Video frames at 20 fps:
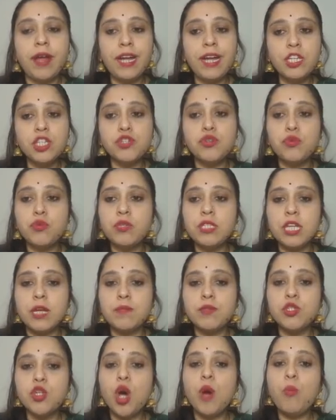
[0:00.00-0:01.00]
right? Roots
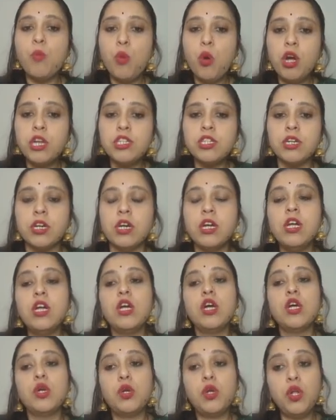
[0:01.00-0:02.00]
absorb water.
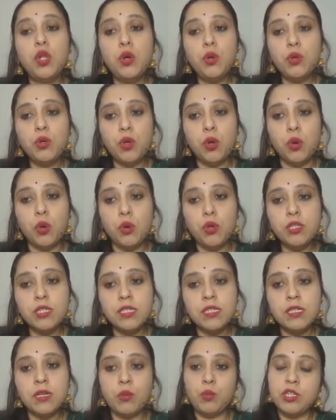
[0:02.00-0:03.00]

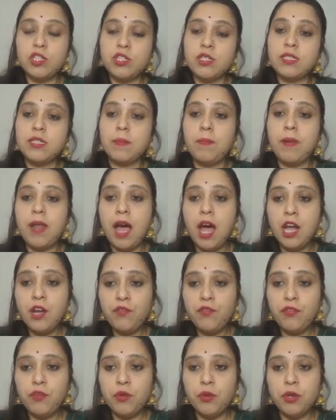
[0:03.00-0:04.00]
Glucose, which is a
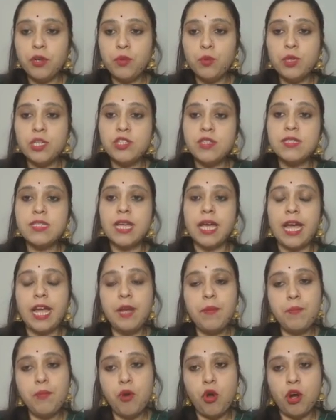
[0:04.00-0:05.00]
plant food, which is the
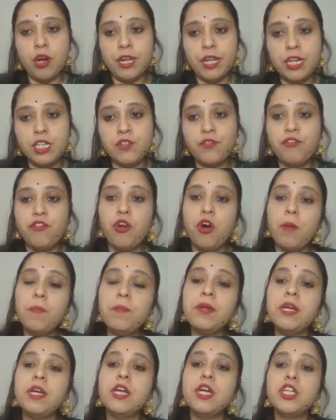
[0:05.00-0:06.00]
end product
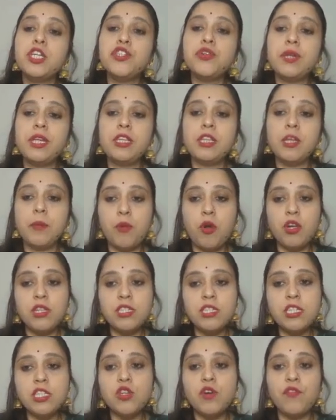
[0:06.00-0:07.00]
formed during the
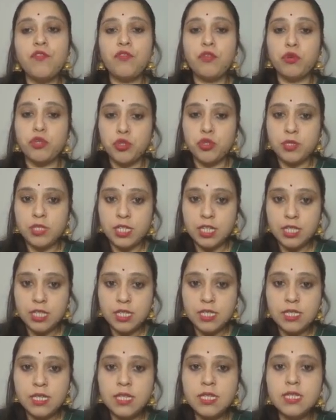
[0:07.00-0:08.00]
process of
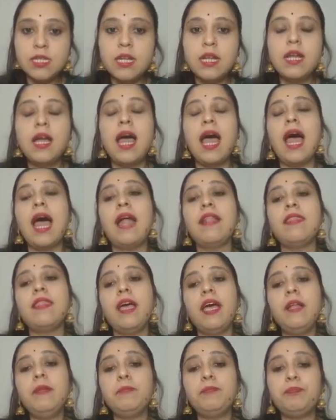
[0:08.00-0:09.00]
photosynthesis, and
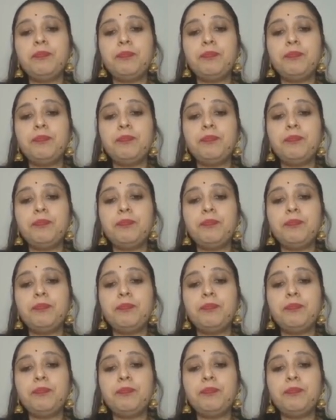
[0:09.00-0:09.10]
then